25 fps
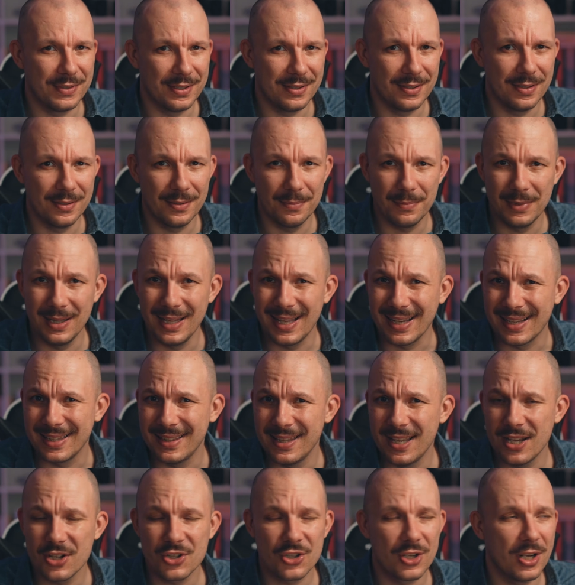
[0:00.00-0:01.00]
the
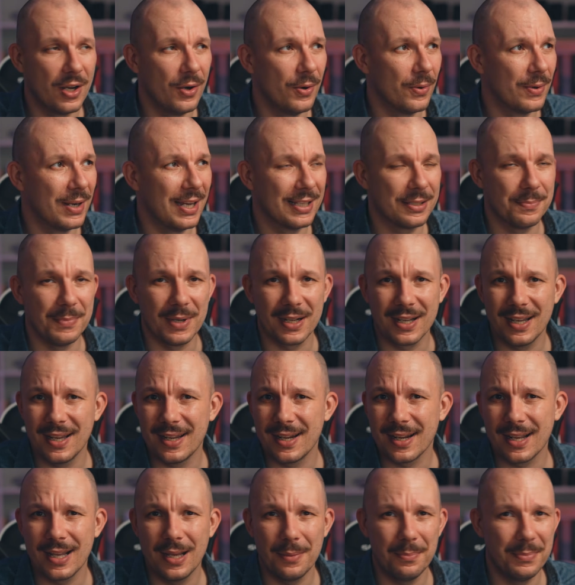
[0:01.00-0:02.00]
Lagnesha or Atma
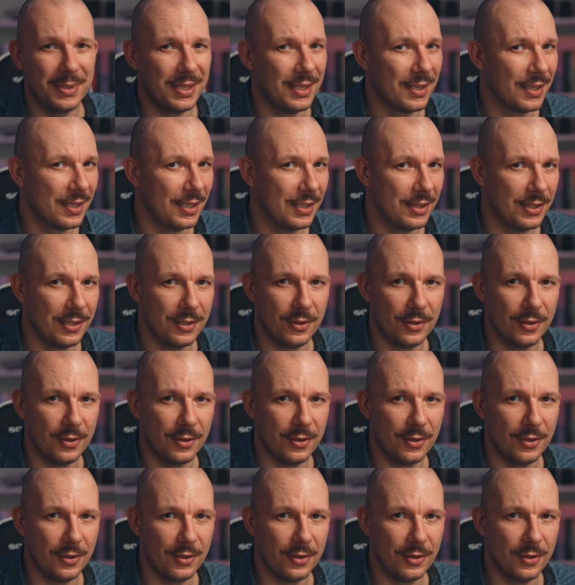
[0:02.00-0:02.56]
Karaka being in the